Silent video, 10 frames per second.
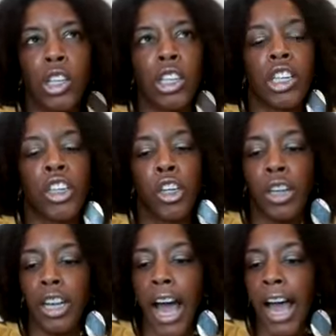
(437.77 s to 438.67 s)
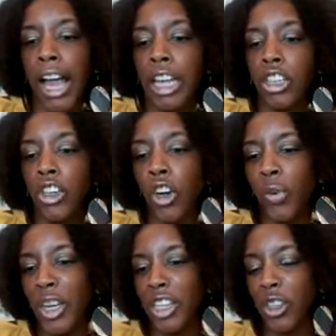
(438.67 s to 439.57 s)
utilize your
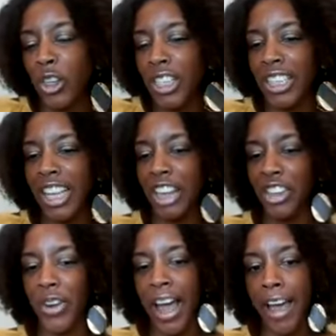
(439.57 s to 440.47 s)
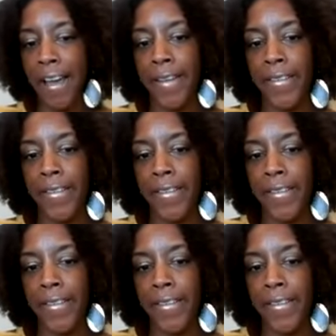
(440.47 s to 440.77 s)
resources that you have.